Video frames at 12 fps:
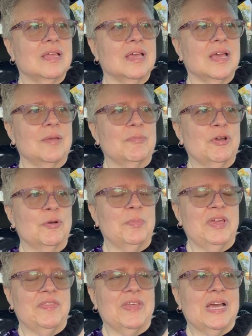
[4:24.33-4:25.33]
I'm
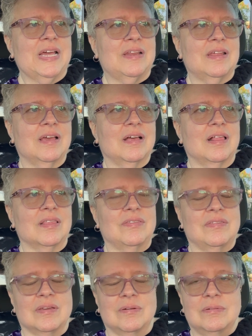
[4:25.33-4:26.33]
hoping that
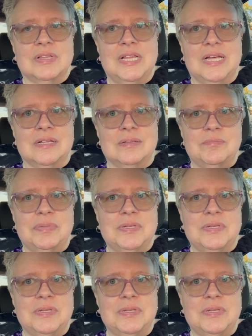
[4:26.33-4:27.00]
also will help.